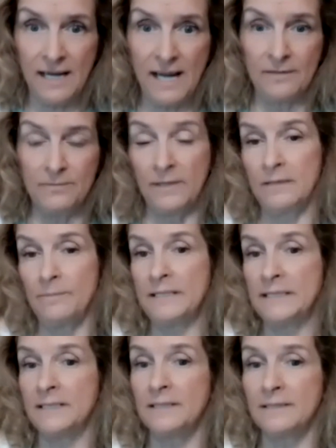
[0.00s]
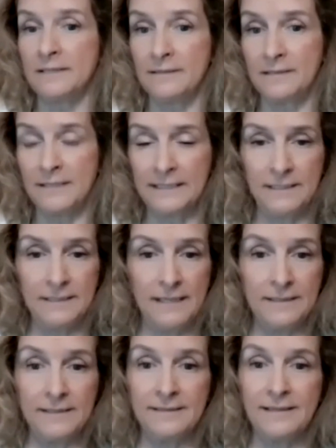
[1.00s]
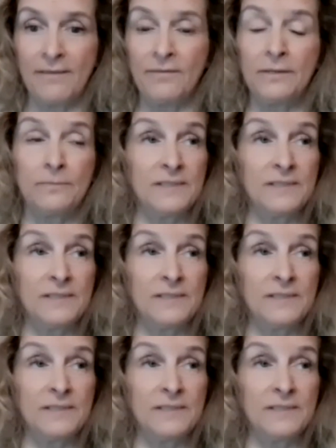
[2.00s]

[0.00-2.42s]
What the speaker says: had run a business since 1997,